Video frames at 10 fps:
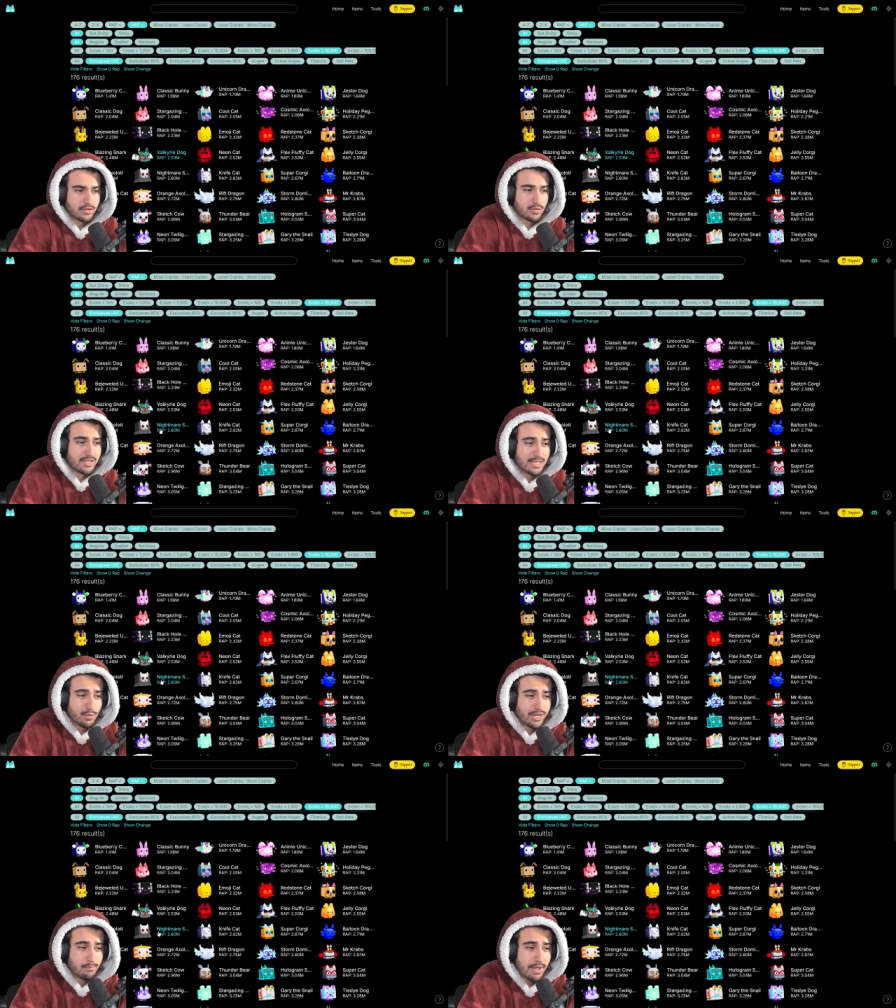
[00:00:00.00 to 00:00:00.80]
So since
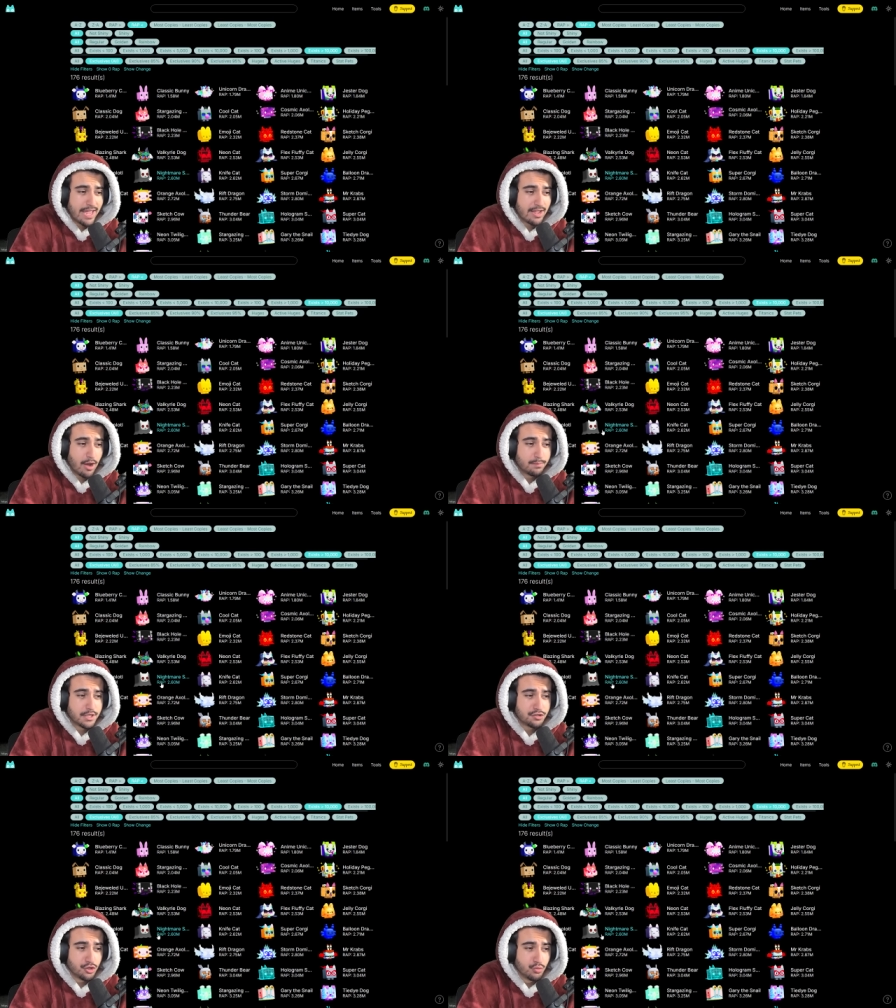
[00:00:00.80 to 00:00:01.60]
we could pay up
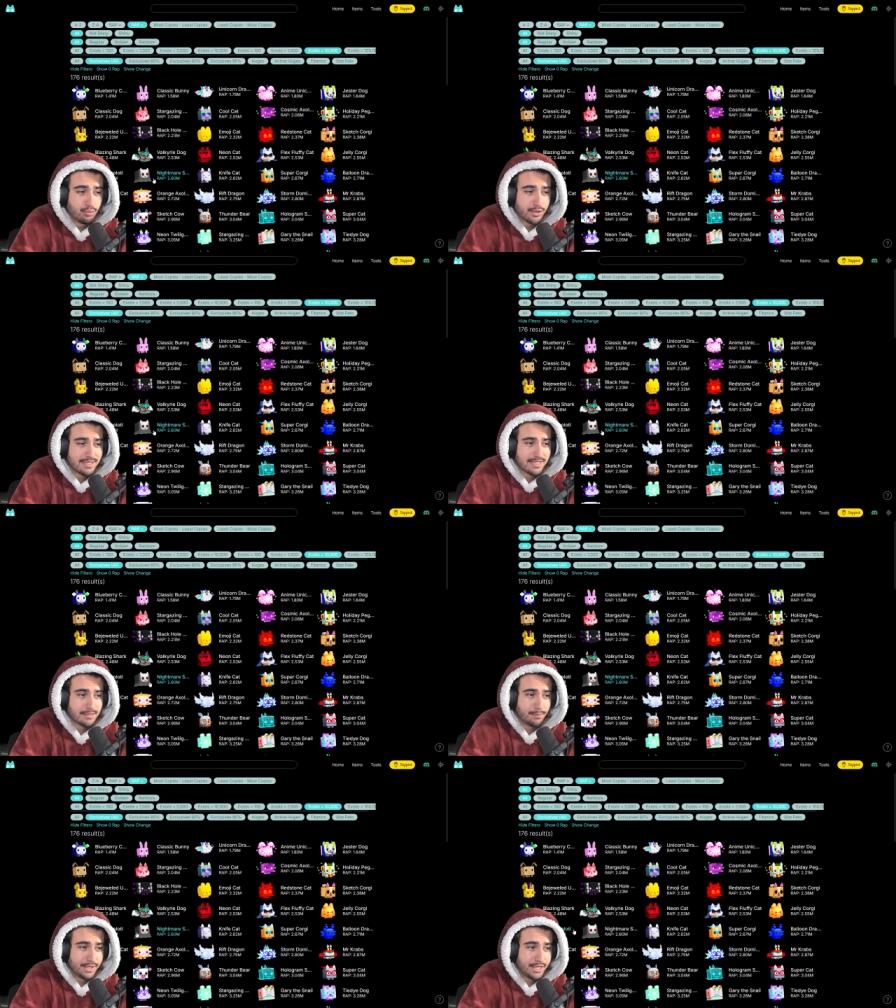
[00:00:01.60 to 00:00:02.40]
to 2.6
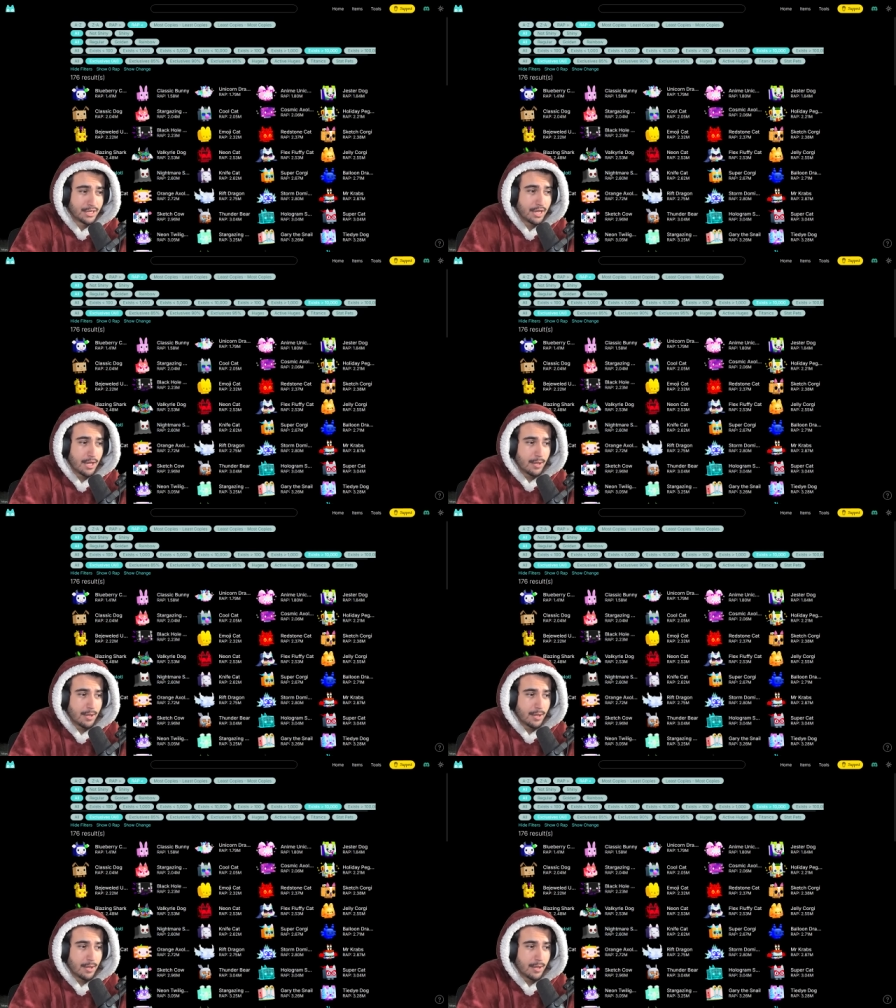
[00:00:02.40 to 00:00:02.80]
million,